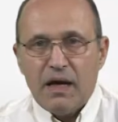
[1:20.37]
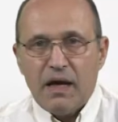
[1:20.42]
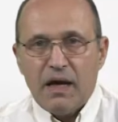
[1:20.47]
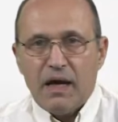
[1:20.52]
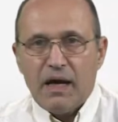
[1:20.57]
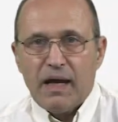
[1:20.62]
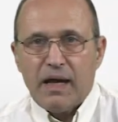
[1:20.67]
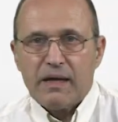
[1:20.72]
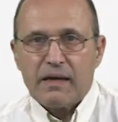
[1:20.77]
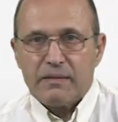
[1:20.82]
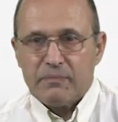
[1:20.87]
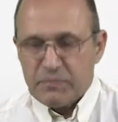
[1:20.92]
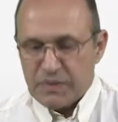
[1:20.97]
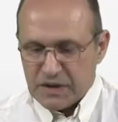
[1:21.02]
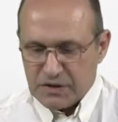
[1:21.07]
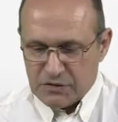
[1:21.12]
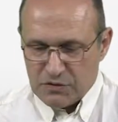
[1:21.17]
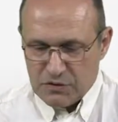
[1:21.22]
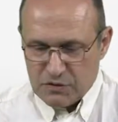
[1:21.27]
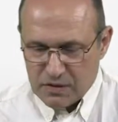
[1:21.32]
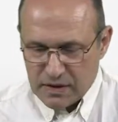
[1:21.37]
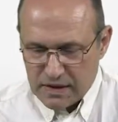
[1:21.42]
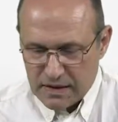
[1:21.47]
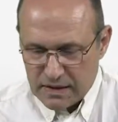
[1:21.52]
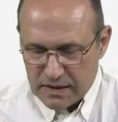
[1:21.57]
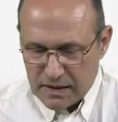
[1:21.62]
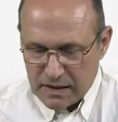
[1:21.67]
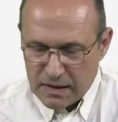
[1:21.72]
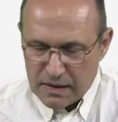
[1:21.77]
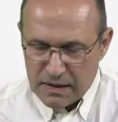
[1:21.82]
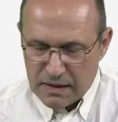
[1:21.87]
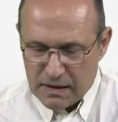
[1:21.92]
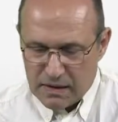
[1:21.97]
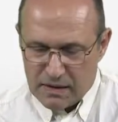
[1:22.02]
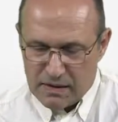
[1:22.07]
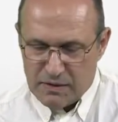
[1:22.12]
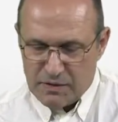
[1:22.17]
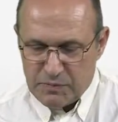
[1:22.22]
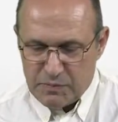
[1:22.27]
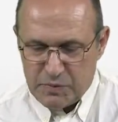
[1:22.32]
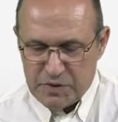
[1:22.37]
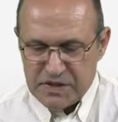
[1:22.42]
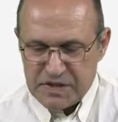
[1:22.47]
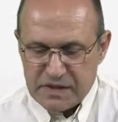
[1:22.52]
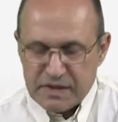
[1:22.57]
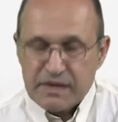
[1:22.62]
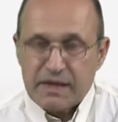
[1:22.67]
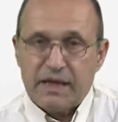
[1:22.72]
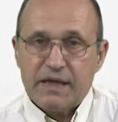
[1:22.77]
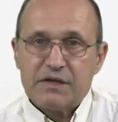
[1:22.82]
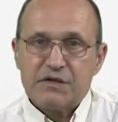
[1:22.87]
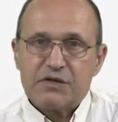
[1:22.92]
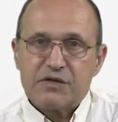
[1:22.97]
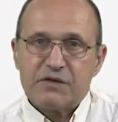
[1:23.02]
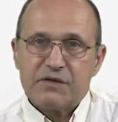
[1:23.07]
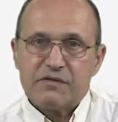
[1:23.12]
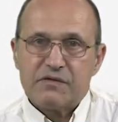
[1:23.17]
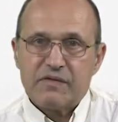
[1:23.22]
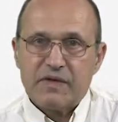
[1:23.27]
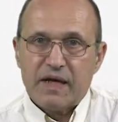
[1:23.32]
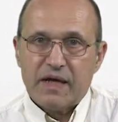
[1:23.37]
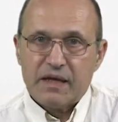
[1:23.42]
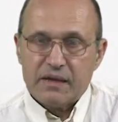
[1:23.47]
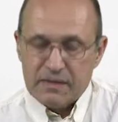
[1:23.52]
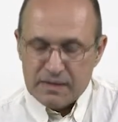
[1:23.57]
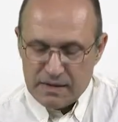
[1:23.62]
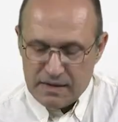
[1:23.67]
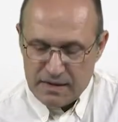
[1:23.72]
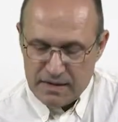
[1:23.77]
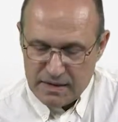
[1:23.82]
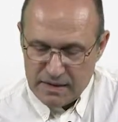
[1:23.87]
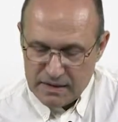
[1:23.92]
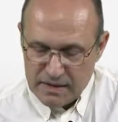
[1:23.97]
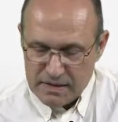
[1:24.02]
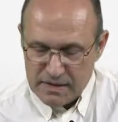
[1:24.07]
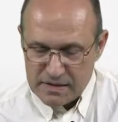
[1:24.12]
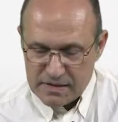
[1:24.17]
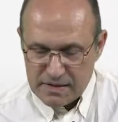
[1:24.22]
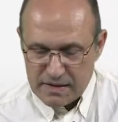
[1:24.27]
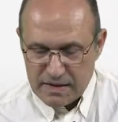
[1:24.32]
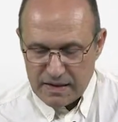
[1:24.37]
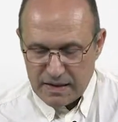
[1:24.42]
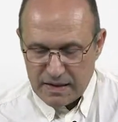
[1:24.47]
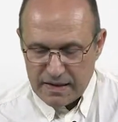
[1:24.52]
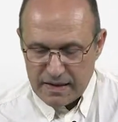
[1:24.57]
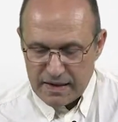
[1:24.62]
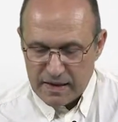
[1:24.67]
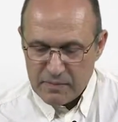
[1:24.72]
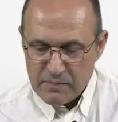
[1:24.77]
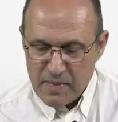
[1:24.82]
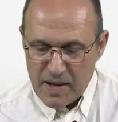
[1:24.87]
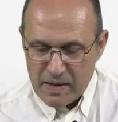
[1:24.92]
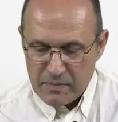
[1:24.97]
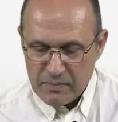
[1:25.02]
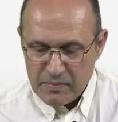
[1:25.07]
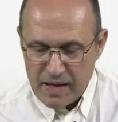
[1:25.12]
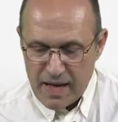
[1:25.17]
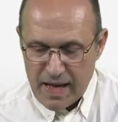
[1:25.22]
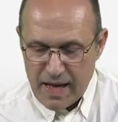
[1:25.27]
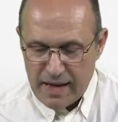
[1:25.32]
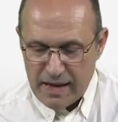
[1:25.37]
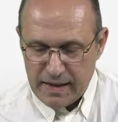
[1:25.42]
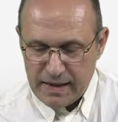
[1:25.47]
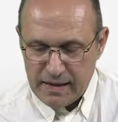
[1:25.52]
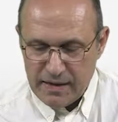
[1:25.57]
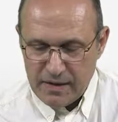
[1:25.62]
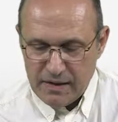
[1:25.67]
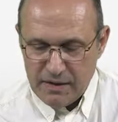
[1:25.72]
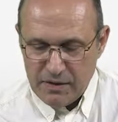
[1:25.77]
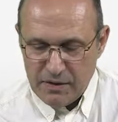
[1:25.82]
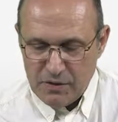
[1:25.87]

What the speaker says: and a pictorial representation of that is the linear map A,